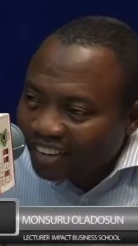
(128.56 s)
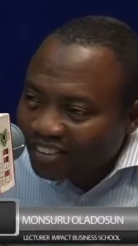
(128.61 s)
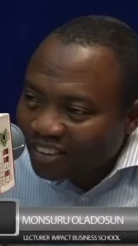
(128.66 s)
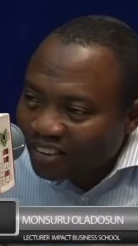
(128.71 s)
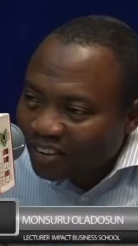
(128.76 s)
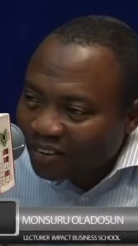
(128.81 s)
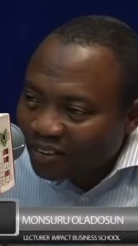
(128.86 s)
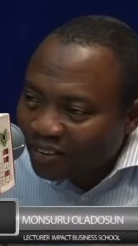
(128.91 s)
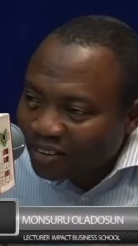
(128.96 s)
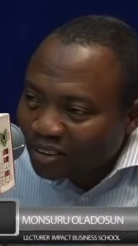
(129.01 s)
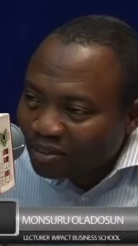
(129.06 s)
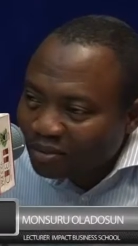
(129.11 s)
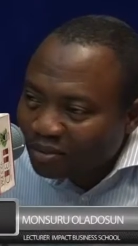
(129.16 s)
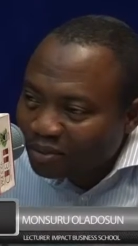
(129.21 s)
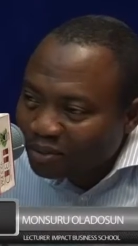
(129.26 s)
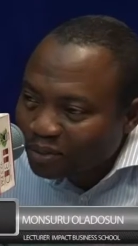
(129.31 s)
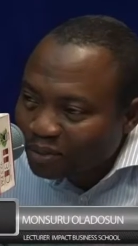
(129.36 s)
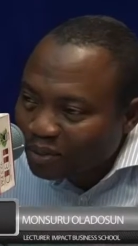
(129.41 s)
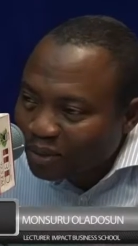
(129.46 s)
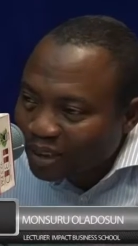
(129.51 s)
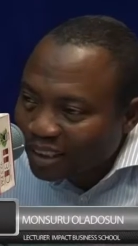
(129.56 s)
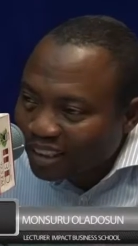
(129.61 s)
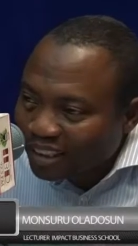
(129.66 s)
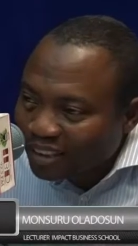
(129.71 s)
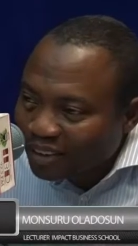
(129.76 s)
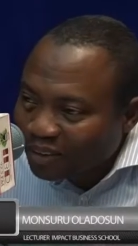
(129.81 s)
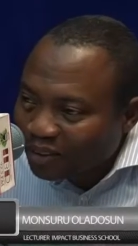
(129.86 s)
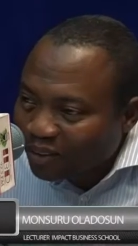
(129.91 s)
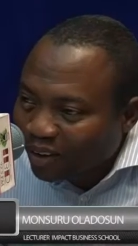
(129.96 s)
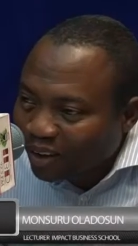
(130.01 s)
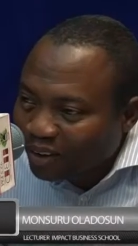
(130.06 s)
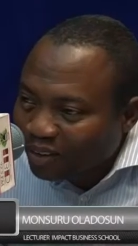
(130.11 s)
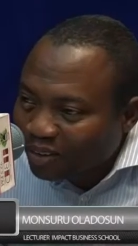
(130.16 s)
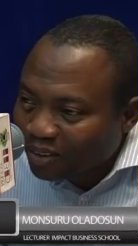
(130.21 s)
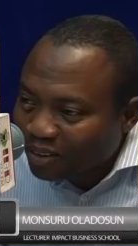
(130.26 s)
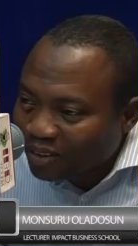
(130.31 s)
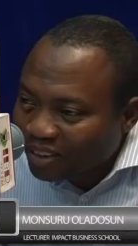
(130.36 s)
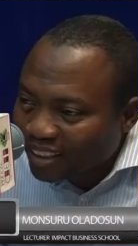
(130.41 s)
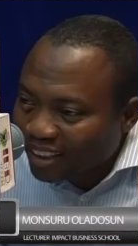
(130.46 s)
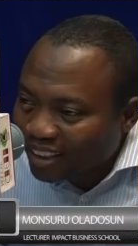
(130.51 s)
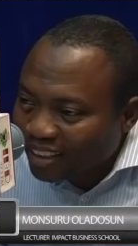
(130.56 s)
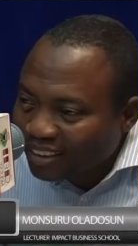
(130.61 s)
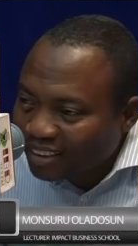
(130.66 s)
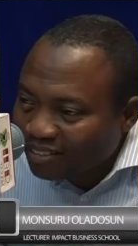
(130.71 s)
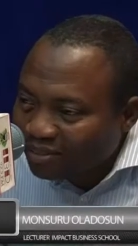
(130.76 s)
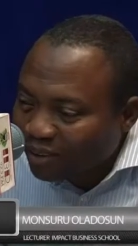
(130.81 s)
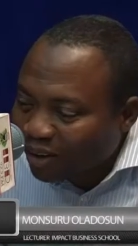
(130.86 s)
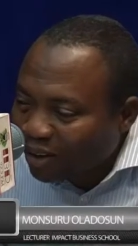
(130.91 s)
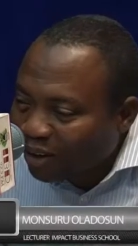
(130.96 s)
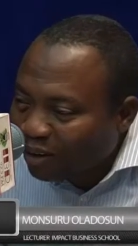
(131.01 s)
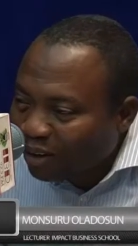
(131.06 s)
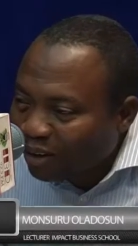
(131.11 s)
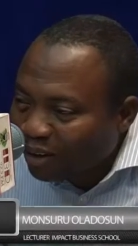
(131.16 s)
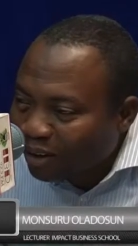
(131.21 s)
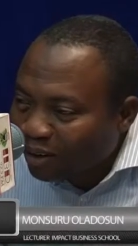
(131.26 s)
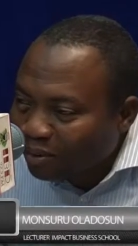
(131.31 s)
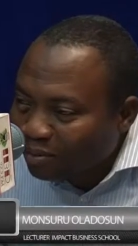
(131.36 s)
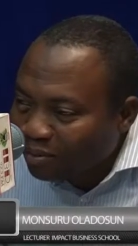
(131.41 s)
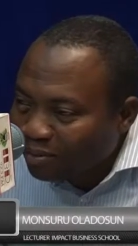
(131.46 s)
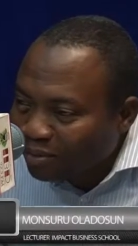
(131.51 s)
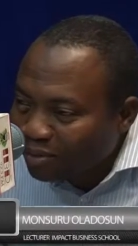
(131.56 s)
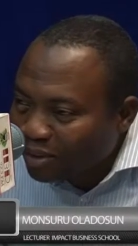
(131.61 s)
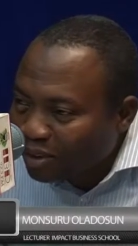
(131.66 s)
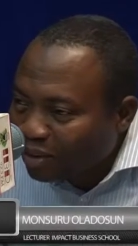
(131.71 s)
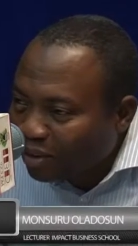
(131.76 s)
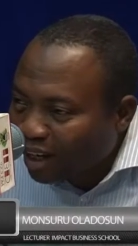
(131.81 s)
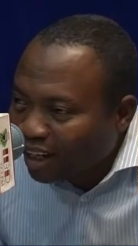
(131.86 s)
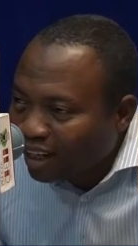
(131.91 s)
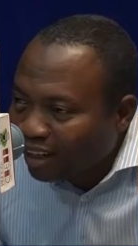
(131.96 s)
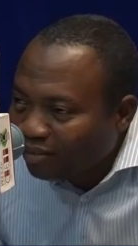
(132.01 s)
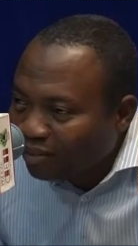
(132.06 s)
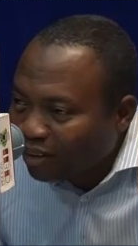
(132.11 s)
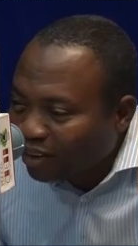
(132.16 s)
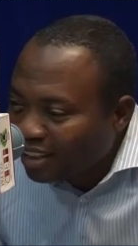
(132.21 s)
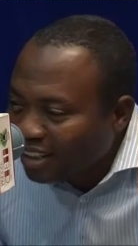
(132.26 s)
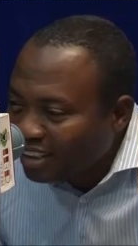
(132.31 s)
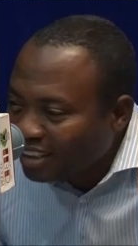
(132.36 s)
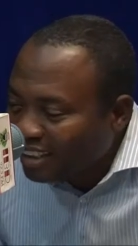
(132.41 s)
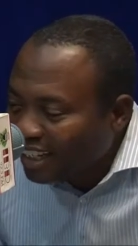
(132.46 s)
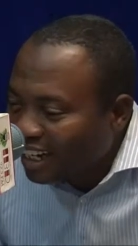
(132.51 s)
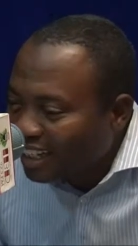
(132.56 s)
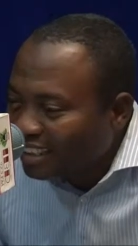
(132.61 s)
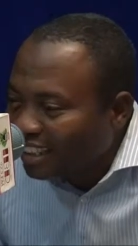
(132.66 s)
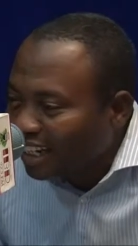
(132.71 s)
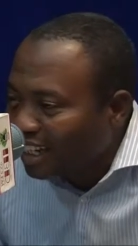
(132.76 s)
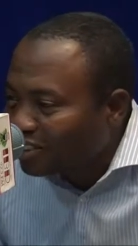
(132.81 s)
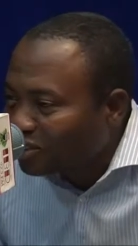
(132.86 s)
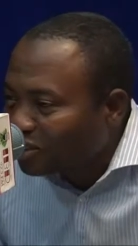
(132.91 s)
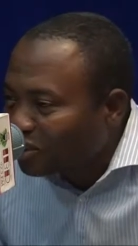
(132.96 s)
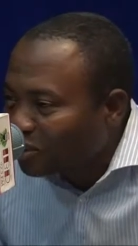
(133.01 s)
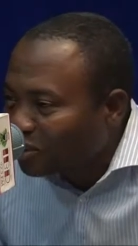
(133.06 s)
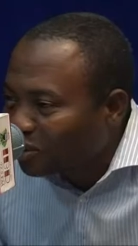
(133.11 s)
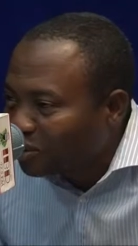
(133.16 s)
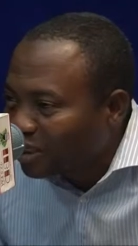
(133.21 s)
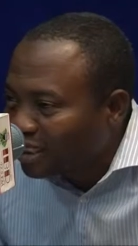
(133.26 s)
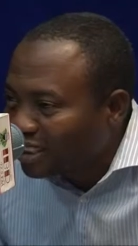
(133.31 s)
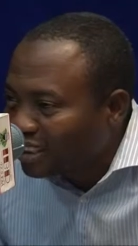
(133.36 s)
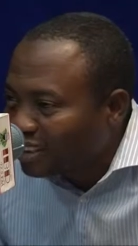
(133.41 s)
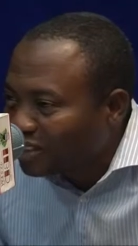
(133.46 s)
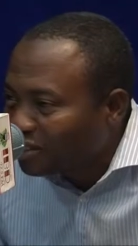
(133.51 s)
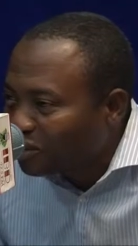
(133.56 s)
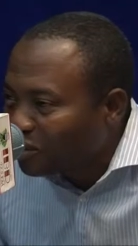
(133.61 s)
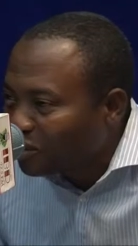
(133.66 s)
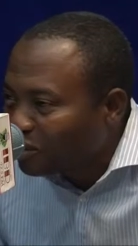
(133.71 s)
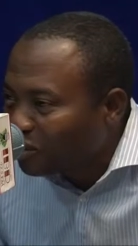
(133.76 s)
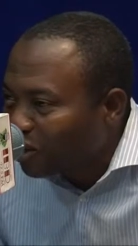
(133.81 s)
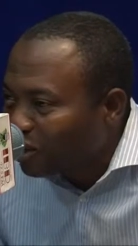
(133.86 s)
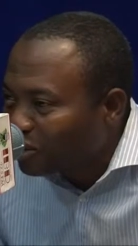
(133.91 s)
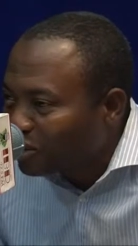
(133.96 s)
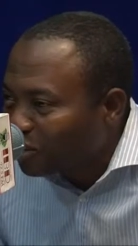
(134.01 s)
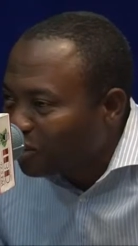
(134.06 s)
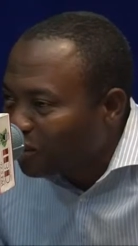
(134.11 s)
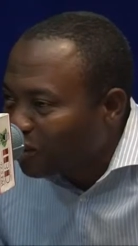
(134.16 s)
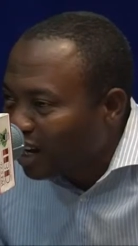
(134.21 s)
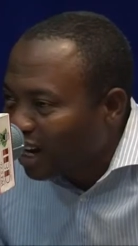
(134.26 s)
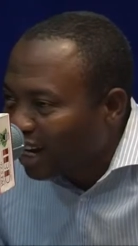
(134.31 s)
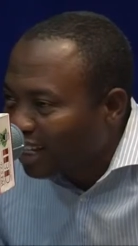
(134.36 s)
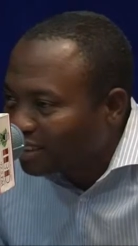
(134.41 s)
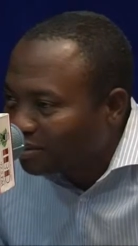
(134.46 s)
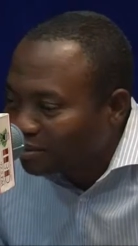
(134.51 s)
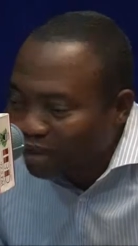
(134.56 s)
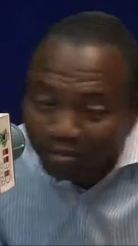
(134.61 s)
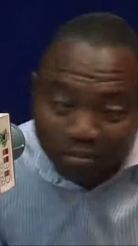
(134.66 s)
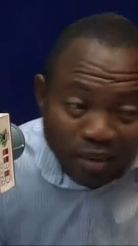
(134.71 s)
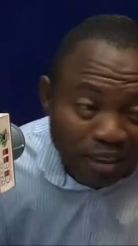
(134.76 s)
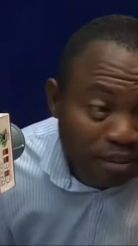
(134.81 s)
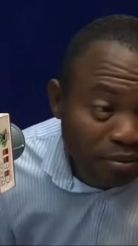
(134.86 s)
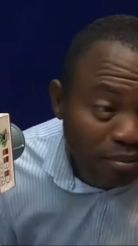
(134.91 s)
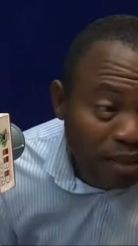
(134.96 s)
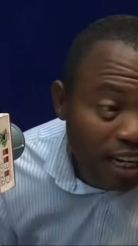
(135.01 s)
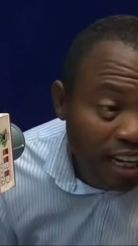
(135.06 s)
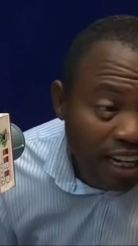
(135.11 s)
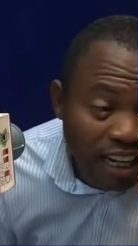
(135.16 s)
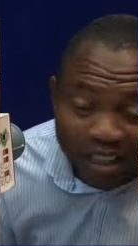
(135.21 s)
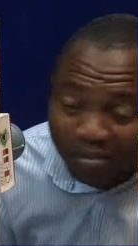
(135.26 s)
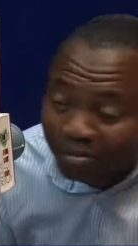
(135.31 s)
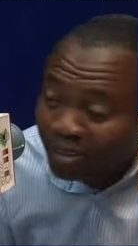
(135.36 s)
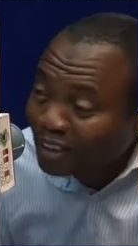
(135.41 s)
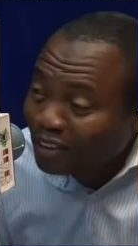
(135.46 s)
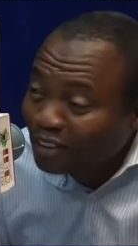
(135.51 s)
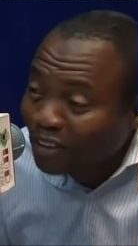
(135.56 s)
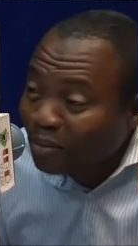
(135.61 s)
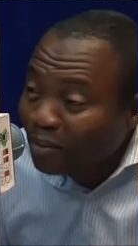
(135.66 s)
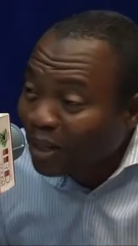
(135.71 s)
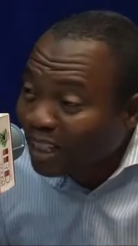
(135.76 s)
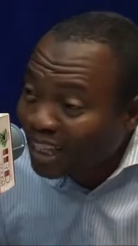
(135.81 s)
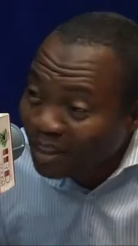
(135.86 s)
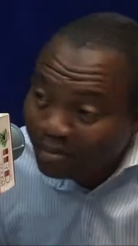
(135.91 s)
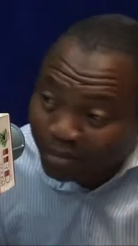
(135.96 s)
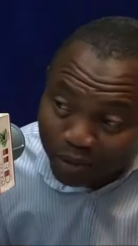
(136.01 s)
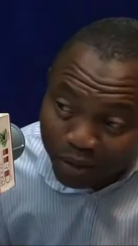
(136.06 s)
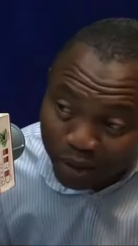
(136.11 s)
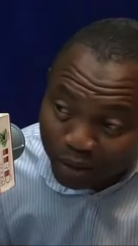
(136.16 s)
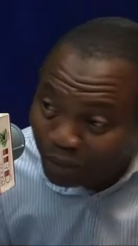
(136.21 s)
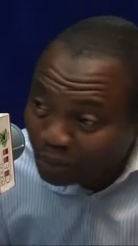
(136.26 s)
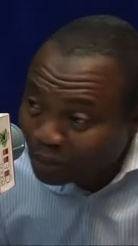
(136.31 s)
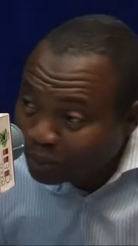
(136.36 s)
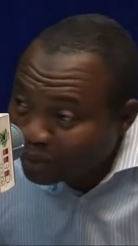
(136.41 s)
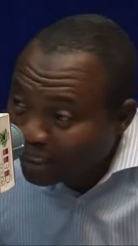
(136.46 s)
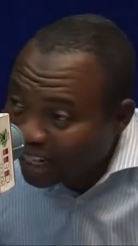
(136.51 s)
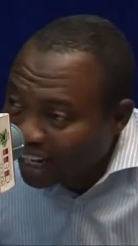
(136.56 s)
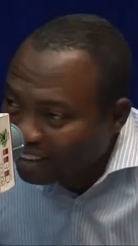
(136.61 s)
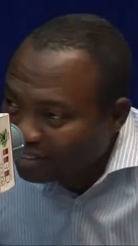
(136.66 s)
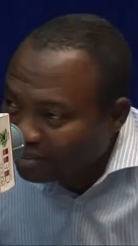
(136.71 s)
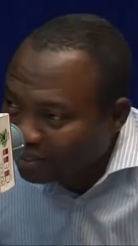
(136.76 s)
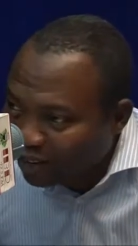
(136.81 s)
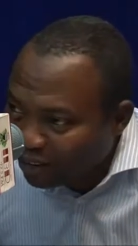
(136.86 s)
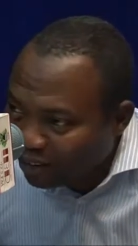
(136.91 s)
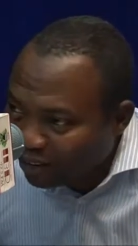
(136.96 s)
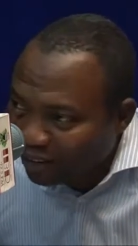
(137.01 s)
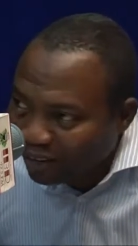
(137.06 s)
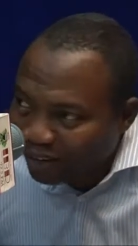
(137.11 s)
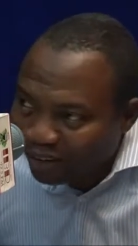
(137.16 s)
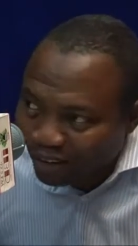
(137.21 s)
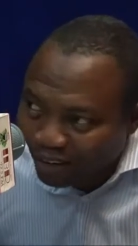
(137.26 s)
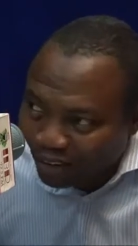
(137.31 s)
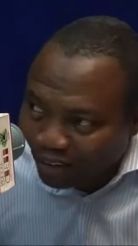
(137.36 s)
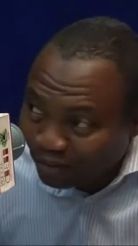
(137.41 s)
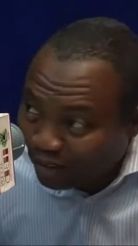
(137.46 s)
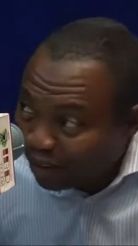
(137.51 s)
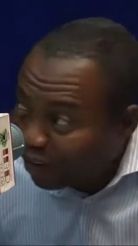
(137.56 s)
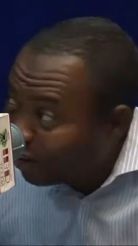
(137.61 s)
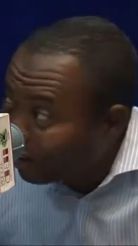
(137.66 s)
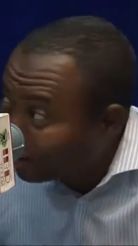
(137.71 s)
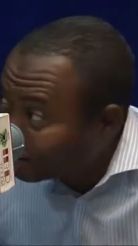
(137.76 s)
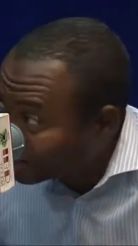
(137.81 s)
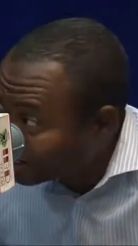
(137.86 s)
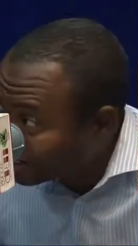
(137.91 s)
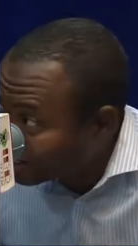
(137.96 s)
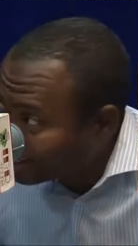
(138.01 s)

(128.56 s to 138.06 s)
So if we want to say for listeners at home, we need to first look at, maybe Mrs. Omokemi will do that for us.